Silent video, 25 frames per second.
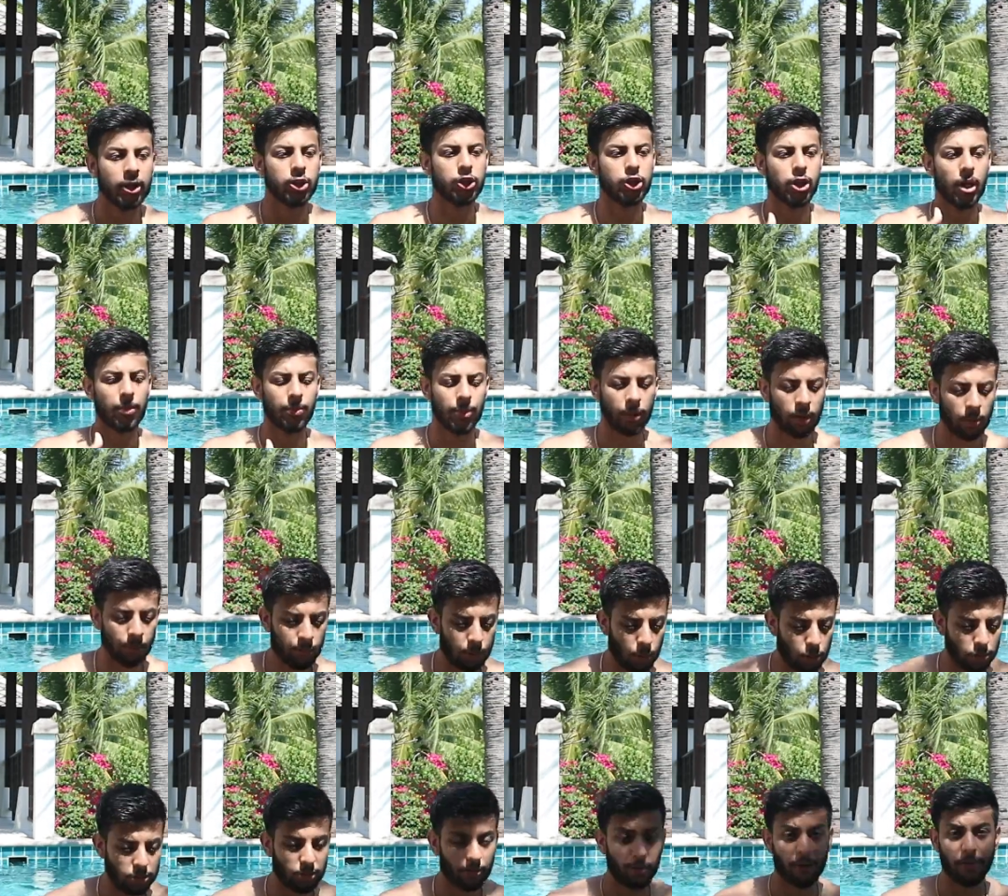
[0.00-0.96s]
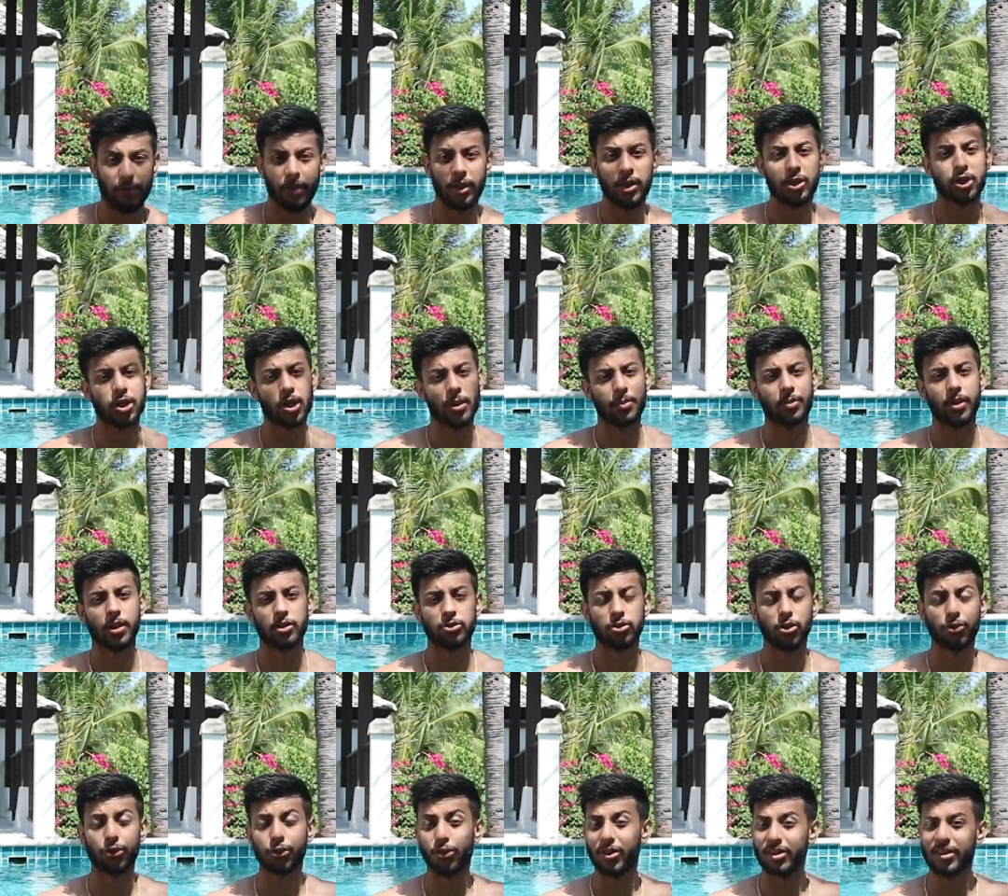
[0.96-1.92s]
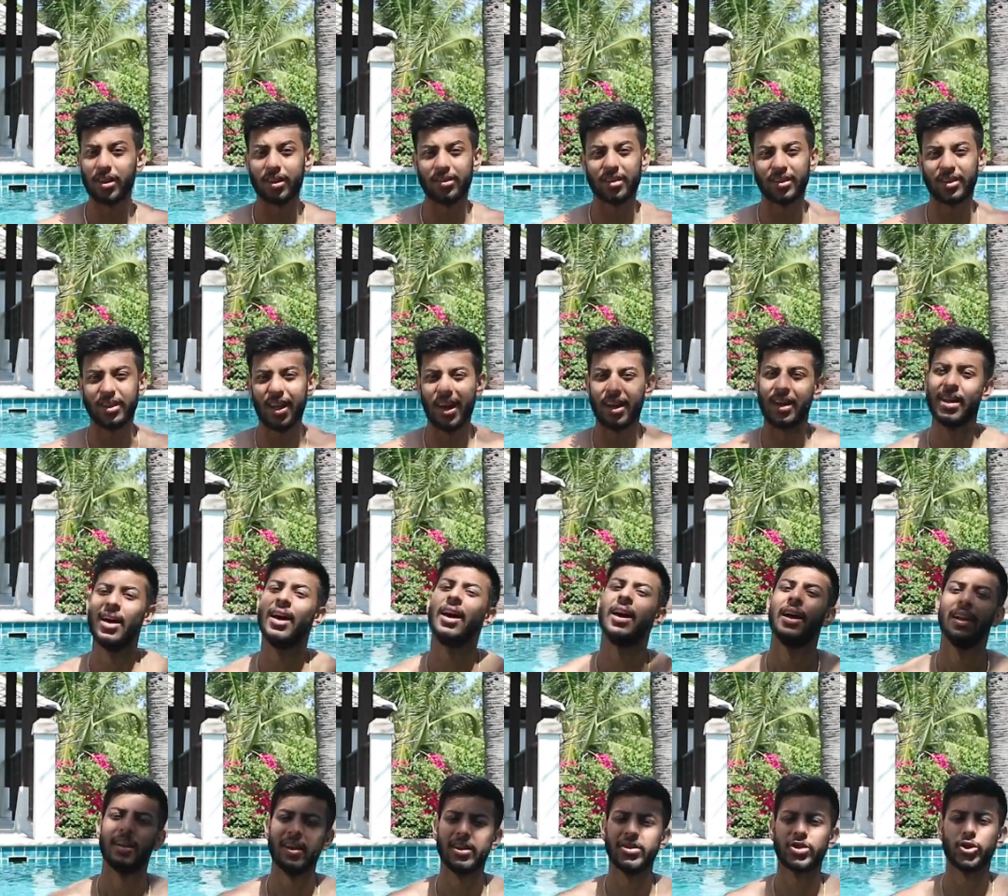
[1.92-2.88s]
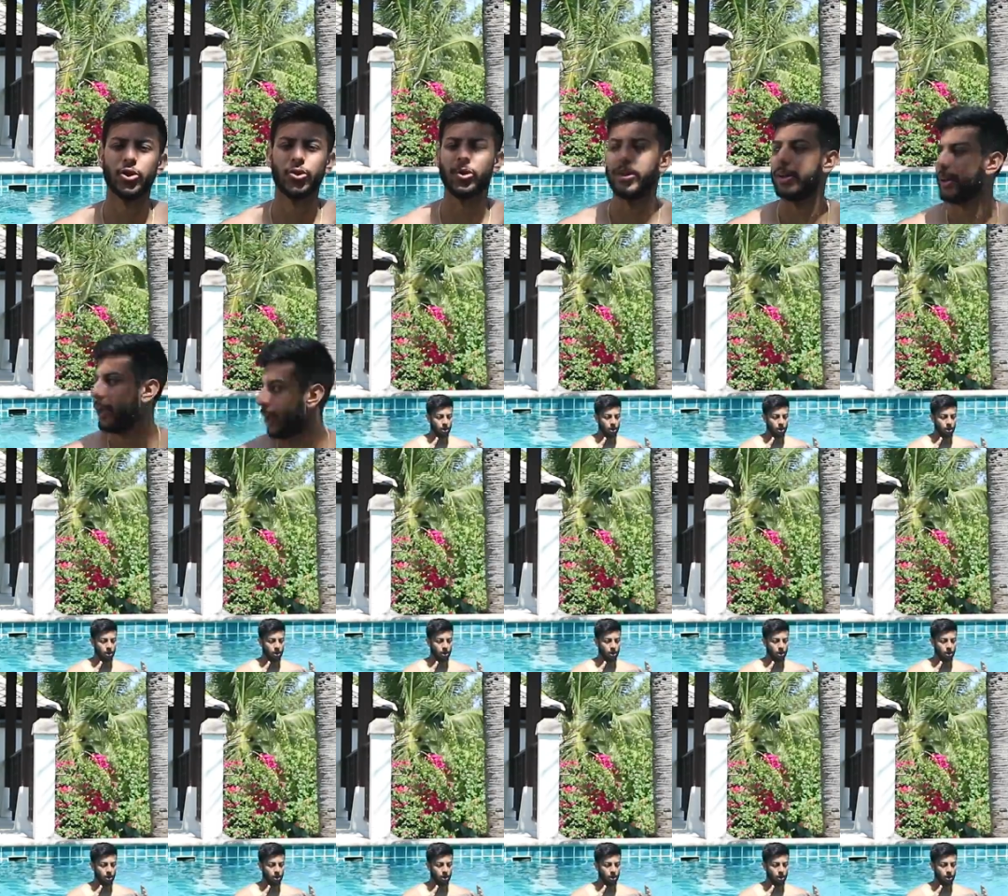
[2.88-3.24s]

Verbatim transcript: jumping, balls of my feet, jumping. So three sets of ten, let's do it.